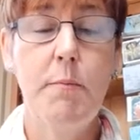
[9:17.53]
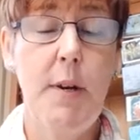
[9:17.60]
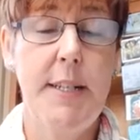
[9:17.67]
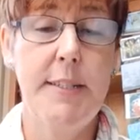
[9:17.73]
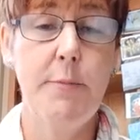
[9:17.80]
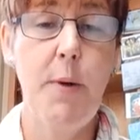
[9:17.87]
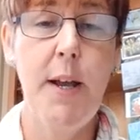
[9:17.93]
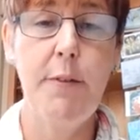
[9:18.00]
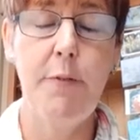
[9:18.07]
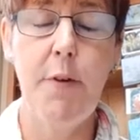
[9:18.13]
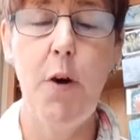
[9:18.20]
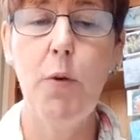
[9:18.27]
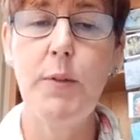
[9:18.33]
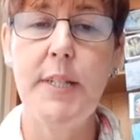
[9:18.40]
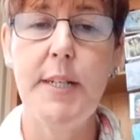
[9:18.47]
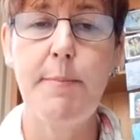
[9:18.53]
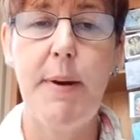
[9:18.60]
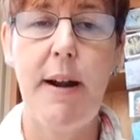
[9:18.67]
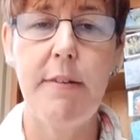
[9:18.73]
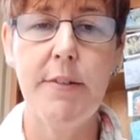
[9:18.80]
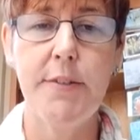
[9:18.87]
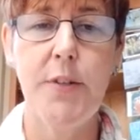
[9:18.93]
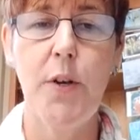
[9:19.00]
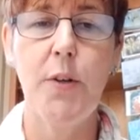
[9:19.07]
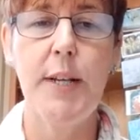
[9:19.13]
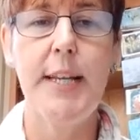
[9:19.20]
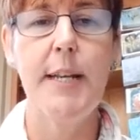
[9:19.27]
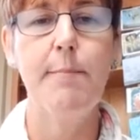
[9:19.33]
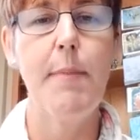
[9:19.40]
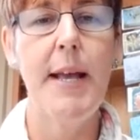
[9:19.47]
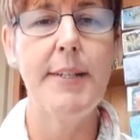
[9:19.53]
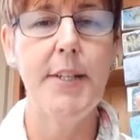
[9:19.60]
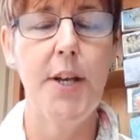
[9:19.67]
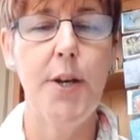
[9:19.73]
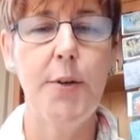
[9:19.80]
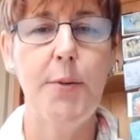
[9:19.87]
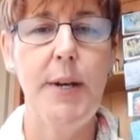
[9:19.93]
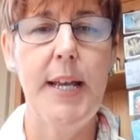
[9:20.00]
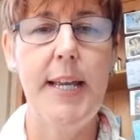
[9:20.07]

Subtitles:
his wife holding a parasol in a meadow